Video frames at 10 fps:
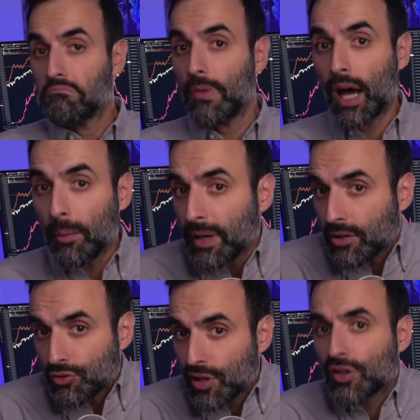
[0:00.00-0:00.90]
I'd be
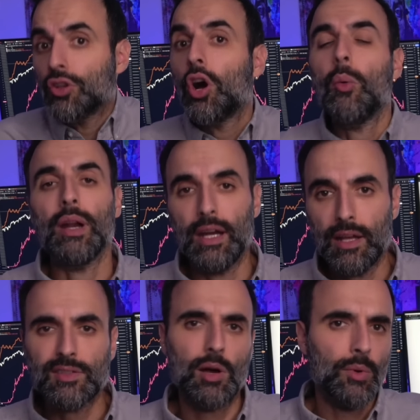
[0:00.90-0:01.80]
interested to know what it
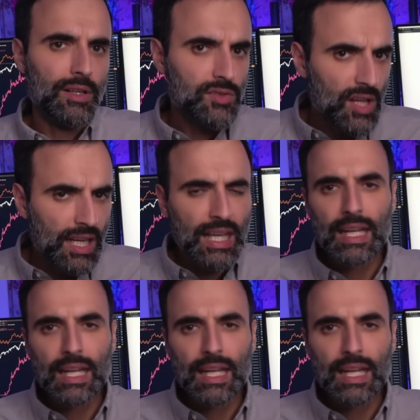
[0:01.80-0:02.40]
is. I want to study it.